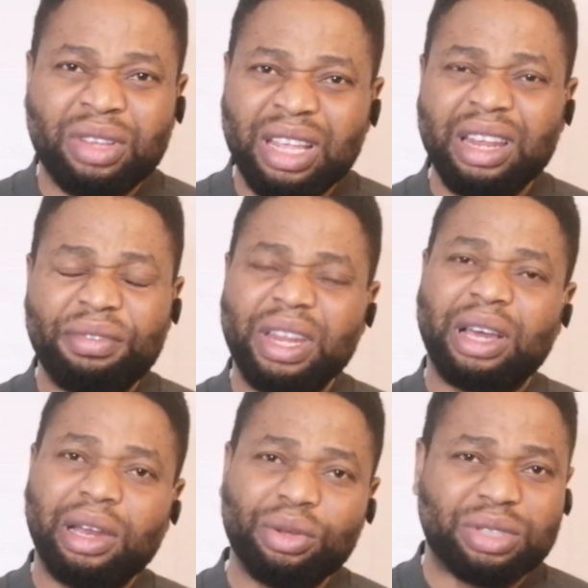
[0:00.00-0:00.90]
they live in
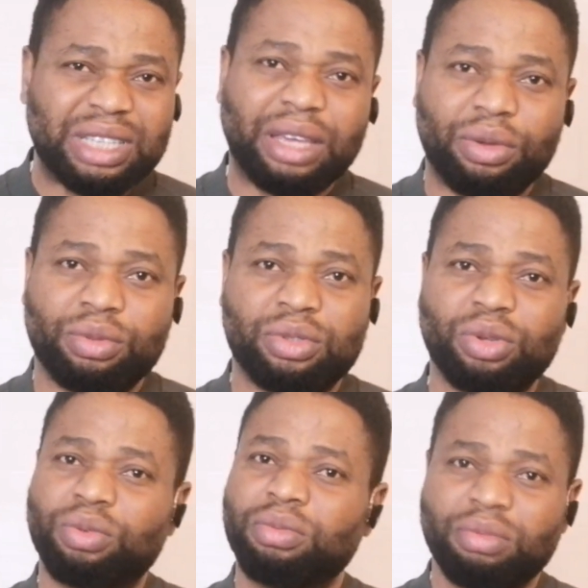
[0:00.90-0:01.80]
a closed circuit.
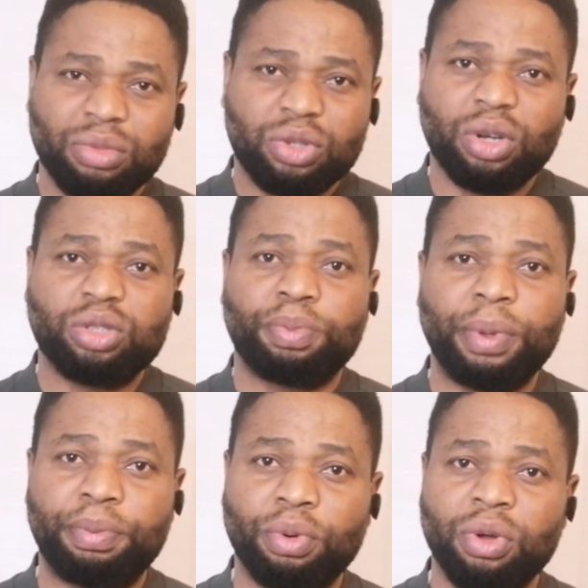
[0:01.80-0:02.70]
So talk
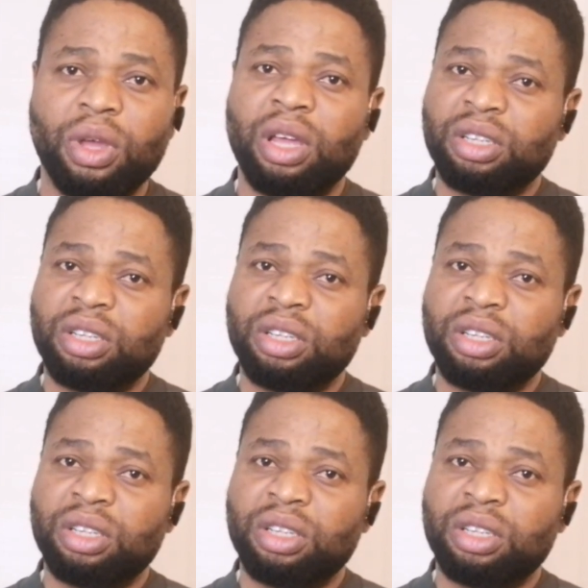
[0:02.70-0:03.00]
to people.